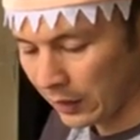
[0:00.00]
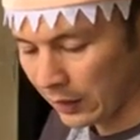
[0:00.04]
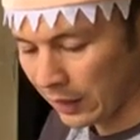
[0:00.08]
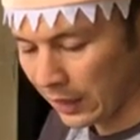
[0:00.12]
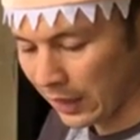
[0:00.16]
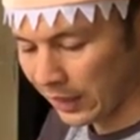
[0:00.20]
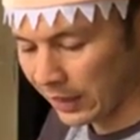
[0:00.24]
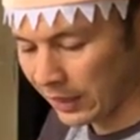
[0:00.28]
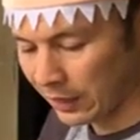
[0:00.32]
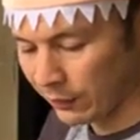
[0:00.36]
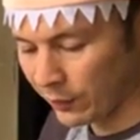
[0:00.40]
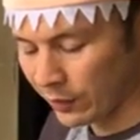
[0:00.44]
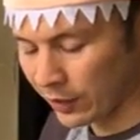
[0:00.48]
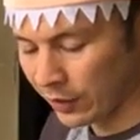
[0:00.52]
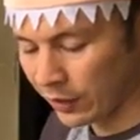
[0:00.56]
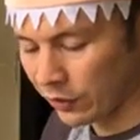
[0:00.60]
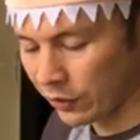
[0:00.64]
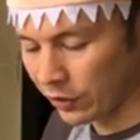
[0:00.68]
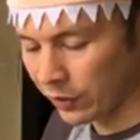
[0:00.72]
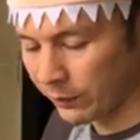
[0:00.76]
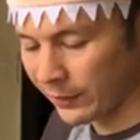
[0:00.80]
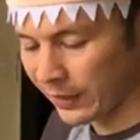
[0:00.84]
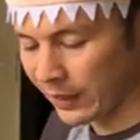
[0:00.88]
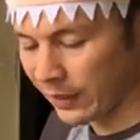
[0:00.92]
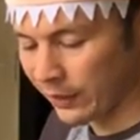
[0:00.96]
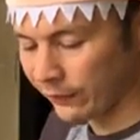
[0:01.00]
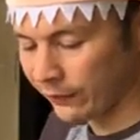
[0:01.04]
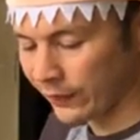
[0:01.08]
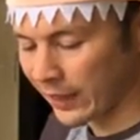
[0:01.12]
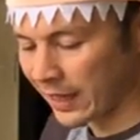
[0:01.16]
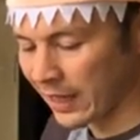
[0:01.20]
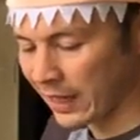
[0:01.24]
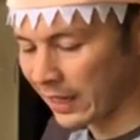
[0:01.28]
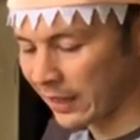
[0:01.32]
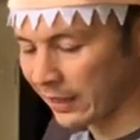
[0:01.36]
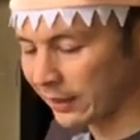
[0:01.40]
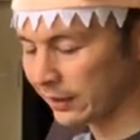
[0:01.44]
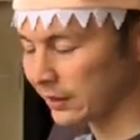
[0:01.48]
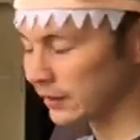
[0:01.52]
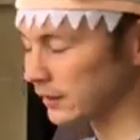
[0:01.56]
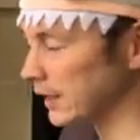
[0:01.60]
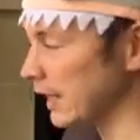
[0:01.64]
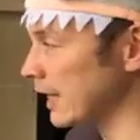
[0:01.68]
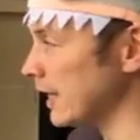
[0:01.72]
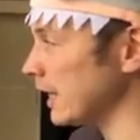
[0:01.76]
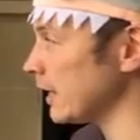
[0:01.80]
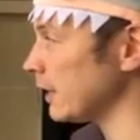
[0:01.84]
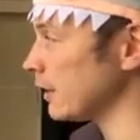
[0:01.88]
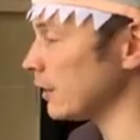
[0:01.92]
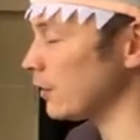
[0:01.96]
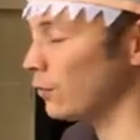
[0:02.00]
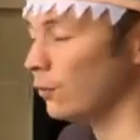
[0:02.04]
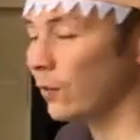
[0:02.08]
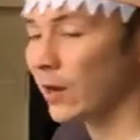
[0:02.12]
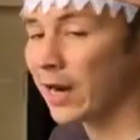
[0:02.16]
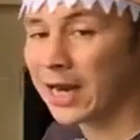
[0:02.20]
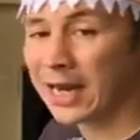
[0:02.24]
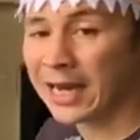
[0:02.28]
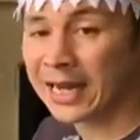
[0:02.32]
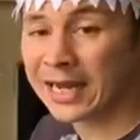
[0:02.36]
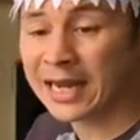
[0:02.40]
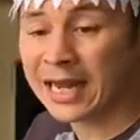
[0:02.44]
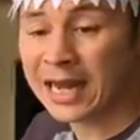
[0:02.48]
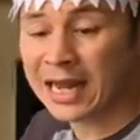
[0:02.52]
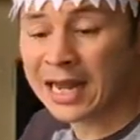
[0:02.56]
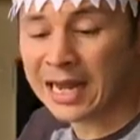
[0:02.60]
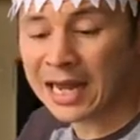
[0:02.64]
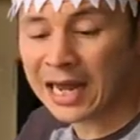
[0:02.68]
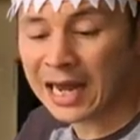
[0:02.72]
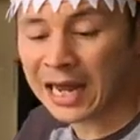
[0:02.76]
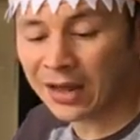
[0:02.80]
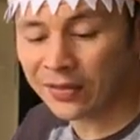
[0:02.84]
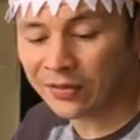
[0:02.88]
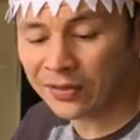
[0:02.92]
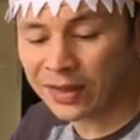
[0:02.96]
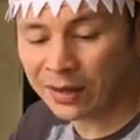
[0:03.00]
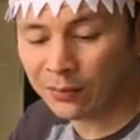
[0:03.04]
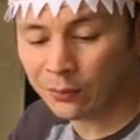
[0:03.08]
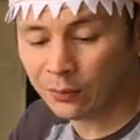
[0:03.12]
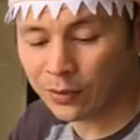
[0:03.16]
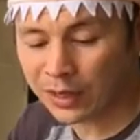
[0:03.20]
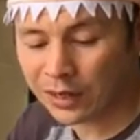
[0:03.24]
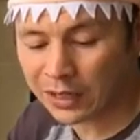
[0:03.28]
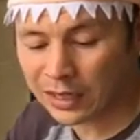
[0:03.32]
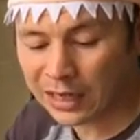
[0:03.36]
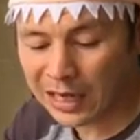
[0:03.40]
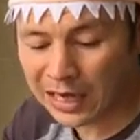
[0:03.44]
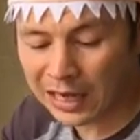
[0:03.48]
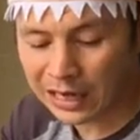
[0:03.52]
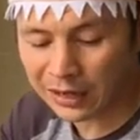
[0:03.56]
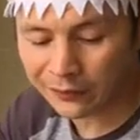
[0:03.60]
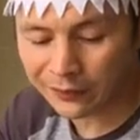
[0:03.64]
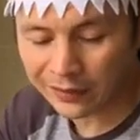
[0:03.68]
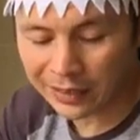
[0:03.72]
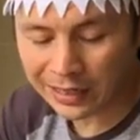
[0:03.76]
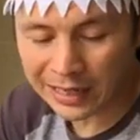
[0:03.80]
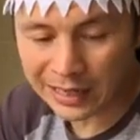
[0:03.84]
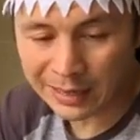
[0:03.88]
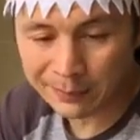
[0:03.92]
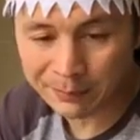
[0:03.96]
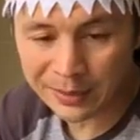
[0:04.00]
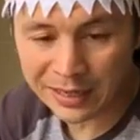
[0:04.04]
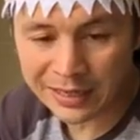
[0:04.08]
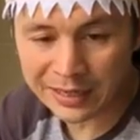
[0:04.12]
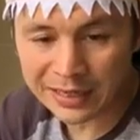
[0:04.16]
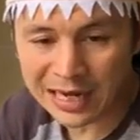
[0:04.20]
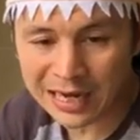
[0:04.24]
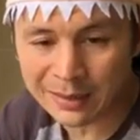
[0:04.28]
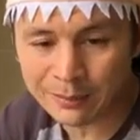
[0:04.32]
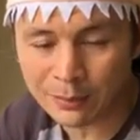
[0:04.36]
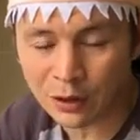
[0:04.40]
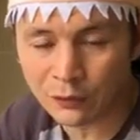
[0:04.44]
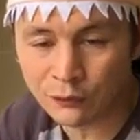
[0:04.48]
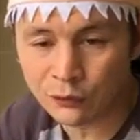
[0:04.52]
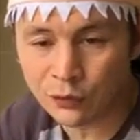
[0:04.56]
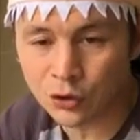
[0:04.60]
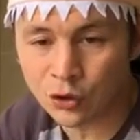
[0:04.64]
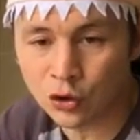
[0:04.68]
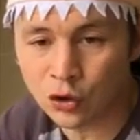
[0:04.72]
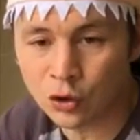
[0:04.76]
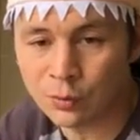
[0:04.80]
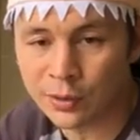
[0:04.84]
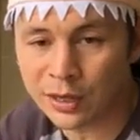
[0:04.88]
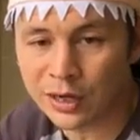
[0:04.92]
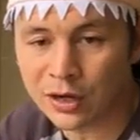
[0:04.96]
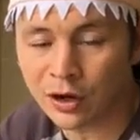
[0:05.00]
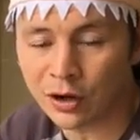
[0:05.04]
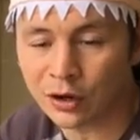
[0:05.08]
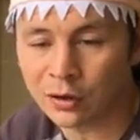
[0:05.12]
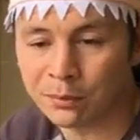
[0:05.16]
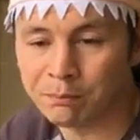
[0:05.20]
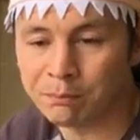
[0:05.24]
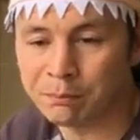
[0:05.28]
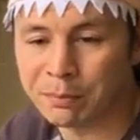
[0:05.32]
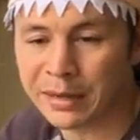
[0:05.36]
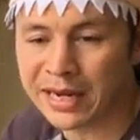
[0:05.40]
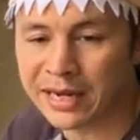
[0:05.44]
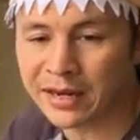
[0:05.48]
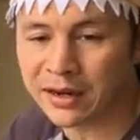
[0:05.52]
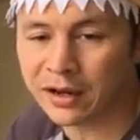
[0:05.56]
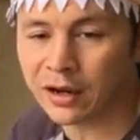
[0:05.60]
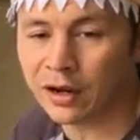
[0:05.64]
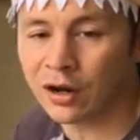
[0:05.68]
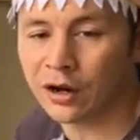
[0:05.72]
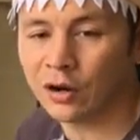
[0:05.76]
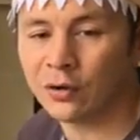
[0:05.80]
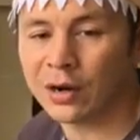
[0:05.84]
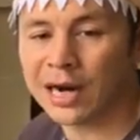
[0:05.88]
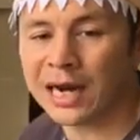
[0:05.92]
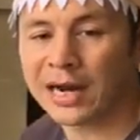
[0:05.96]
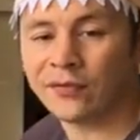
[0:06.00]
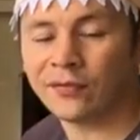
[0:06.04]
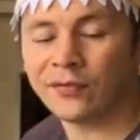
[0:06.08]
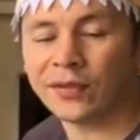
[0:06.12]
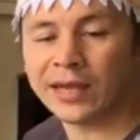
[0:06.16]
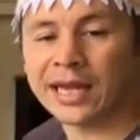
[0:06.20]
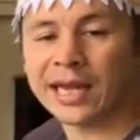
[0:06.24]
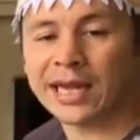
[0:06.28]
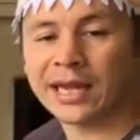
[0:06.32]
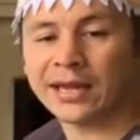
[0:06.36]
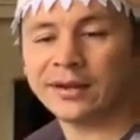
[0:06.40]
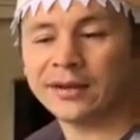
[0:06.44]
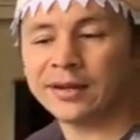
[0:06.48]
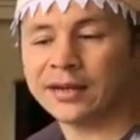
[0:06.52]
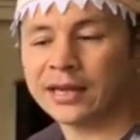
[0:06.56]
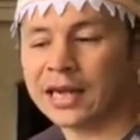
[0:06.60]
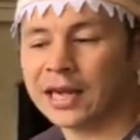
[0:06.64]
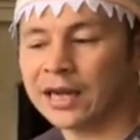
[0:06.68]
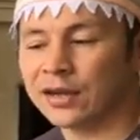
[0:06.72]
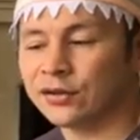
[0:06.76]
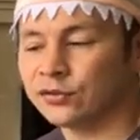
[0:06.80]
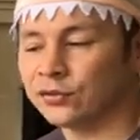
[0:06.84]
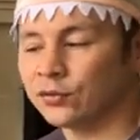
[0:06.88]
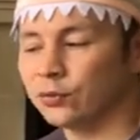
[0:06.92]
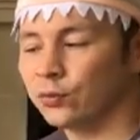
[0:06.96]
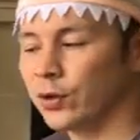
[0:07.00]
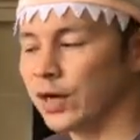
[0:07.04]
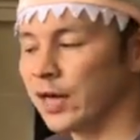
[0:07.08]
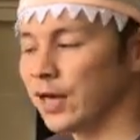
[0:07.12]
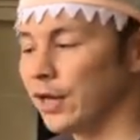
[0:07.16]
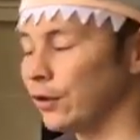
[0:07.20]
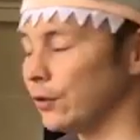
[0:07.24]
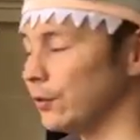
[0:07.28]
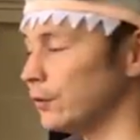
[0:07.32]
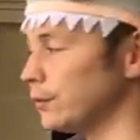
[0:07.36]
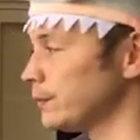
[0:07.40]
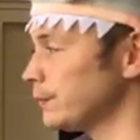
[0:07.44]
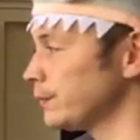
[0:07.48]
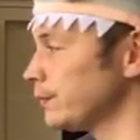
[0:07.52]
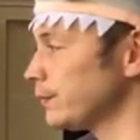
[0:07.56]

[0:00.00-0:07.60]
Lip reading: And then we're going to do a bit of taking away, and then we're going to have a big game of NUMICON bingo at the end as well.